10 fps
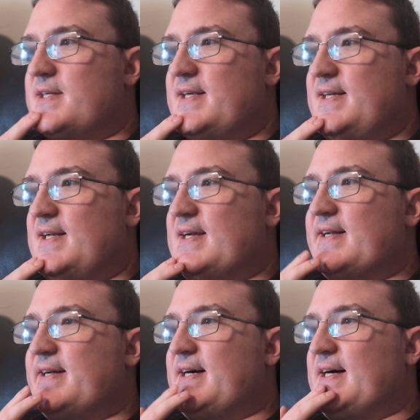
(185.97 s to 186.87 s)
thing
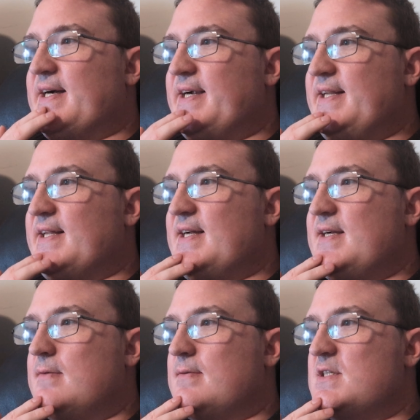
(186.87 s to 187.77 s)
that I
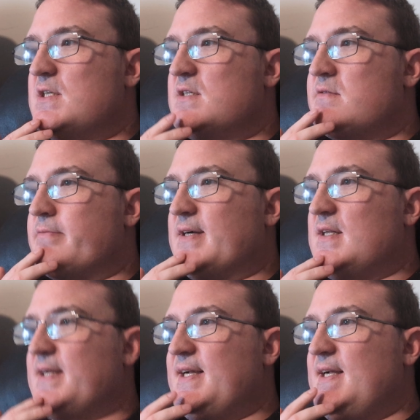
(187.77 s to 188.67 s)
think which is
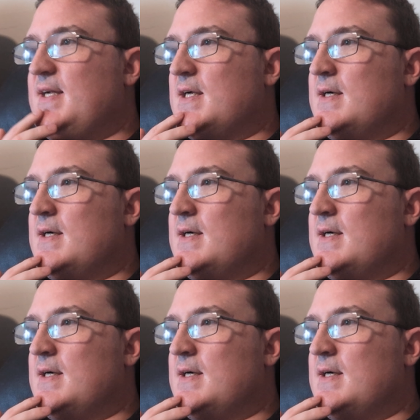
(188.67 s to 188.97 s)
really